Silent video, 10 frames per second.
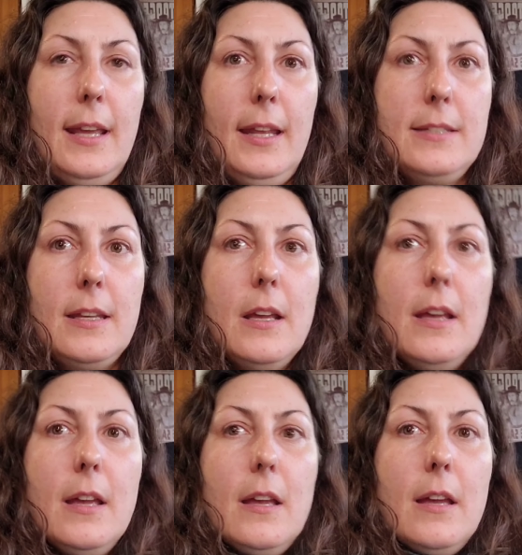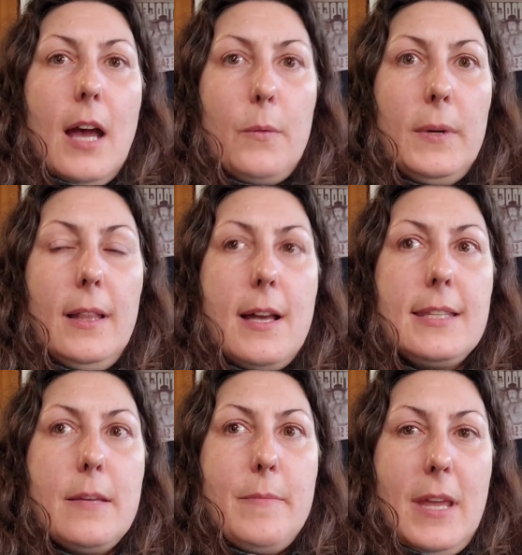And I
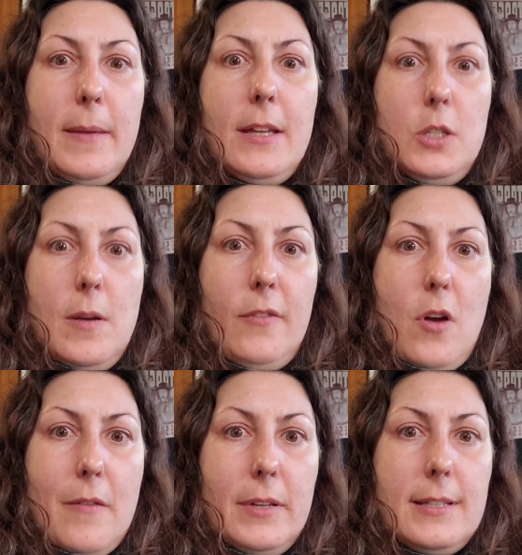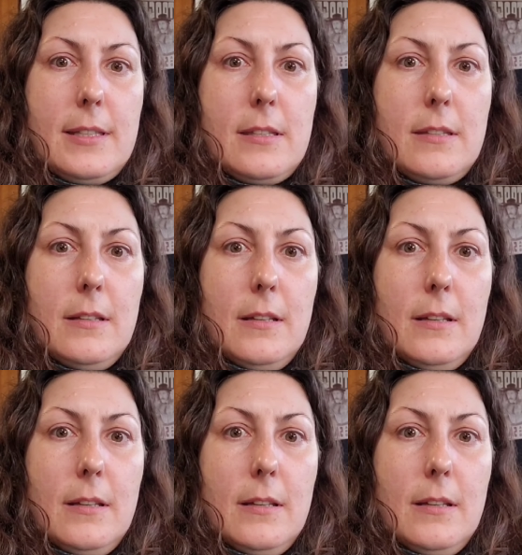realized that maybe I do have confidence.